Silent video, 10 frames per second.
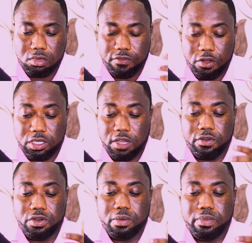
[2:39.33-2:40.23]
Of course, I've
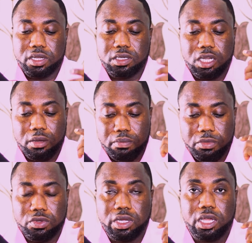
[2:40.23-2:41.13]
already mentioned that
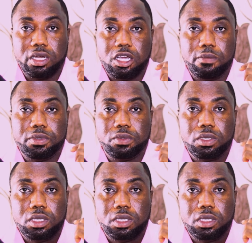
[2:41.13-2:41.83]
music can help you